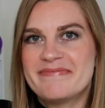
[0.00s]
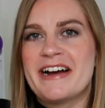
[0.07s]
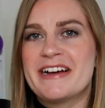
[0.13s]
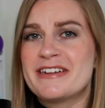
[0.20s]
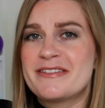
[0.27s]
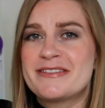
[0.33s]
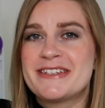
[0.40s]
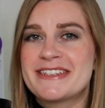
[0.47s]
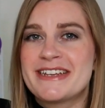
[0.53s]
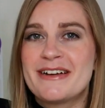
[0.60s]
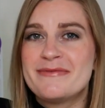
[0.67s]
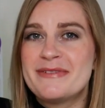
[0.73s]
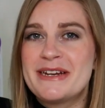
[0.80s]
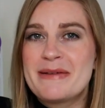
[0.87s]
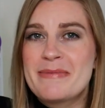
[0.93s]
I notice that
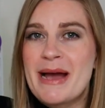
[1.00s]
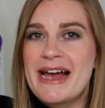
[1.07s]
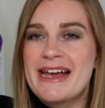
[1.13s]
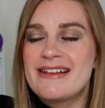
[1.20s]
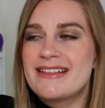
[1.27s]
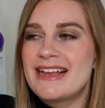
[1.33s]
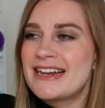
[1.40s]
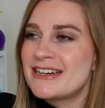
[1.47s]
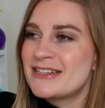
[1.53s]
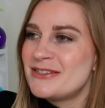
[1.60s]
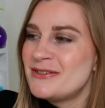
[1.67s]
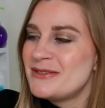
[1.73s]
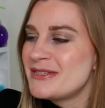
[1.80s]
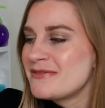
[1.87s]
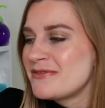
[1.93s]
I'm really pale and I
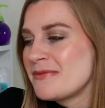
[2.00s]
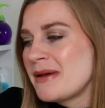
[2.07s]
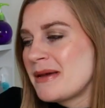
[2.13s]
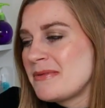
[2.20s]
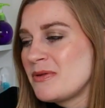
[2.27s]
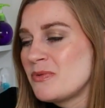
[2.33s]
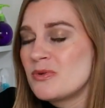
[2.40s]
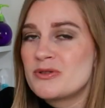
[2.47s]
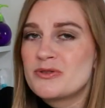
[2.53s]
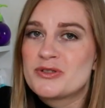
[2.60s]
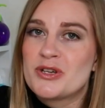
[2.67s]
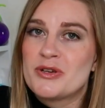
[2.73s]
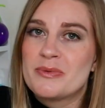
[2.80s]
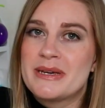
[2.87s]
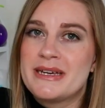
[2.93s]
use it for maybe one or
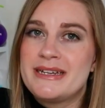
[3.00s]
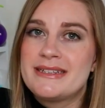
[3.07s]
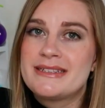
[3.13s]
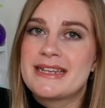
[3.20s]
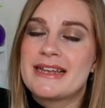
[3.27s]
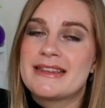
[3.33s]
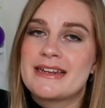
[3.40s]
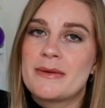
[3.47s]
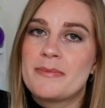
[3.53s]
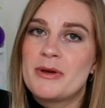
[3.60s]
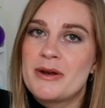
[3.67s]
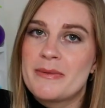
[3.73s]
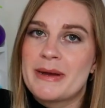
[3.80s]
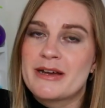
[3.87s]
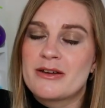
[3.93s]
two weeks and then I put
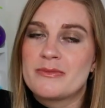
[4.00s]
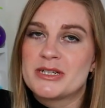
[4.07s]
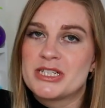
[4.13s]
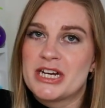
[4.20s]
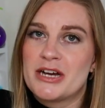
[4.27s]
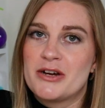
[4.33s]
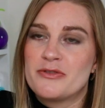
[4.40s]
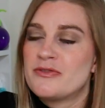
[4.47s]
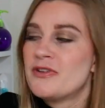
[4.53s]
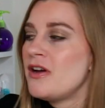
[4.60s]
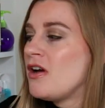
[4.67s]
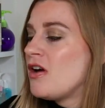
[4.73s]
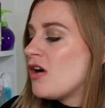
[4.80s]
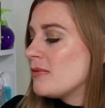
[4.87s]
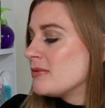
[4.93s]
it back on my shelf,
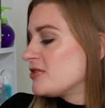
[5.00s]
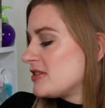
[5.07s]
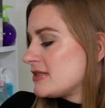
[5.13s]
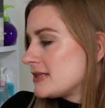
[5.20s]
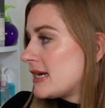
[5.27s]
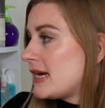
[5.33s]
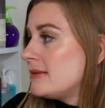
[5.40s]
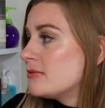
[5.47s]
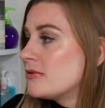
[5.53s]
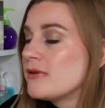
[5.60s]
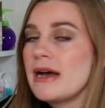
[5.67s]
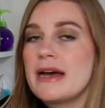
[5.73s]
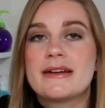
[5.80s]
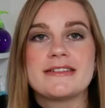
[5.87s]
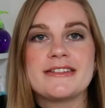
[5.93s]
on my dressing table,
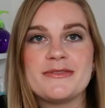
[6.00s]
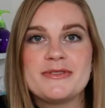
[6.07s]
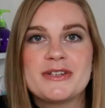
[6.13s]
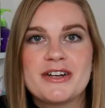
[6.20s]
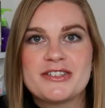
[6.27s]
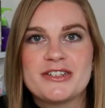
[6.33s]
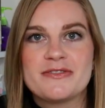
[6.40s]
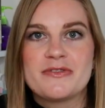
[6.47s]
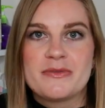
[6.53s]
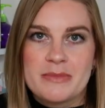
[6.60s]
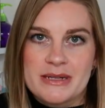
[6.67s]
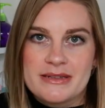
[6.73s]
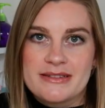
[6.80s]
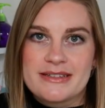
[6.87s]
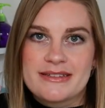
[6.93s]
and I don't touch it for
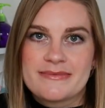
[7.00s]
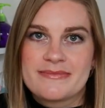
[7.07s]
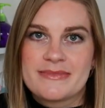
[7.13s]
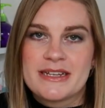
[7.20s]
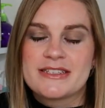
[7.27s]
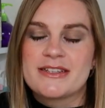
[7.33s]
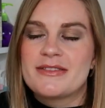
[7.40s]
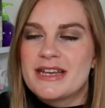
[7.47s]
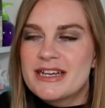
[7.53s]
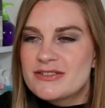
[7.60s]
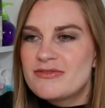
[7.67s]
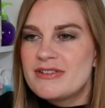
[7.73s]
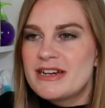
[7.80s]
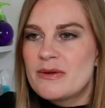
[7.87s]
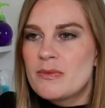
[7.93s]
months. So
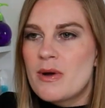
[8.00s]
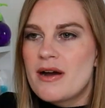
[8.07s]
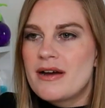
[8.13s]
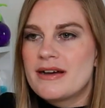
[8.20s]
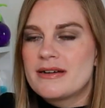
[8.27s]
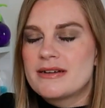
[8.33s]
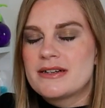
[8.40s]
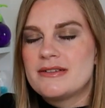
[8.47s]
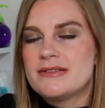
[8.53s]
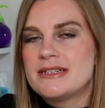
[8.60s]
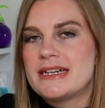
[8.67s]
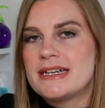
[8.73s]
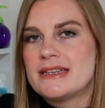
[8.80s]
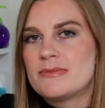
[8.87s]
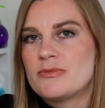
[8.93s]
that's really why I
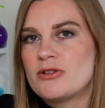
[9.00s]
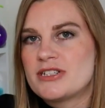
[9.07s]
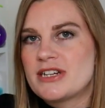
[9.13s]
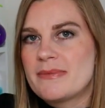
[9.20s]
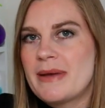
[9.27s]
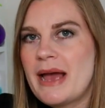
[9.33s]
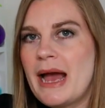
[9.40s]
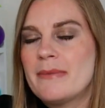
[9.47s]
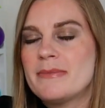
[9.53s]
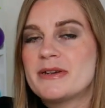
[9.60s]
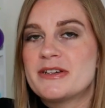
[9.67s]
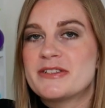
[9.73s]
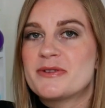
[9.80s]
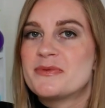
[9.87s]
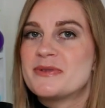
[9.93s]
included it in the project pan
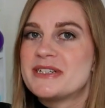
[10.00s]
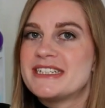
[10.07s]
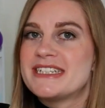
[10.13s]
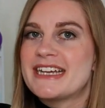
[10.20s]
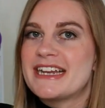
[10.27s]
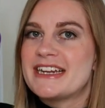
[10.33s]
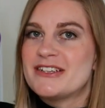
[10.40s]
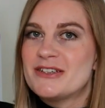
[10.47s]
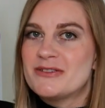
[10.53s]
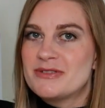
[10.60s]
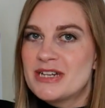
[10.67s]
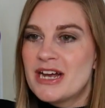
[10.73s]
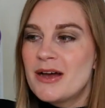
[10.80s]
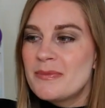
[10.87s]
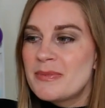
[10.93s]
because I wanted to get it
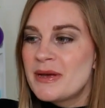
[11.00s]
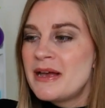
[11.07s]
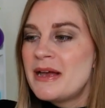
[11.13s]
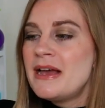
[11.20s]
used up.